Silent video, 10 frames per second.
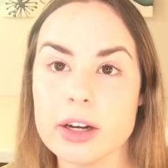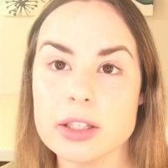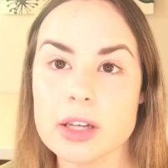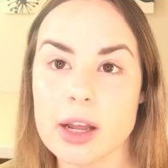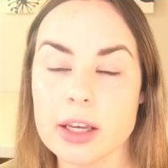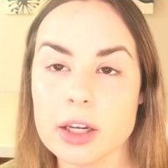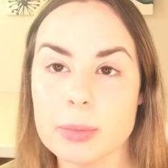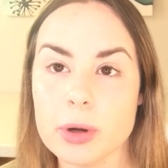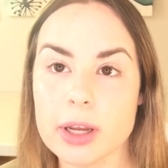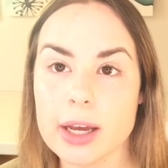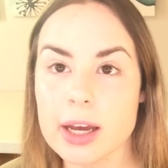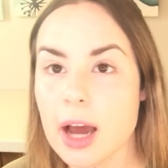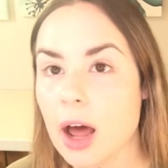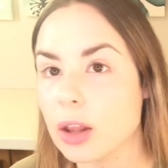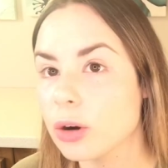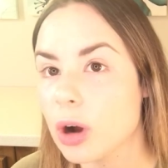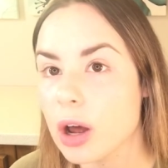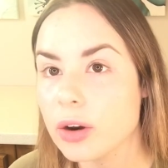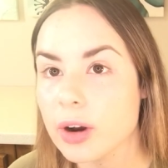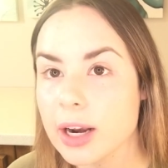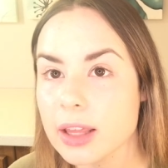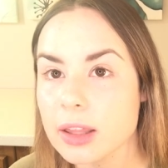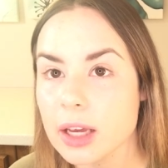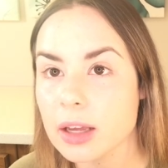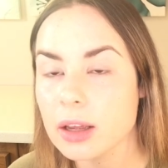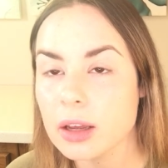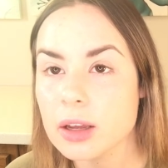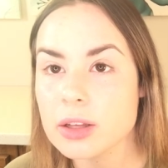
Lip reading: It's not like you're putting a color on or anything.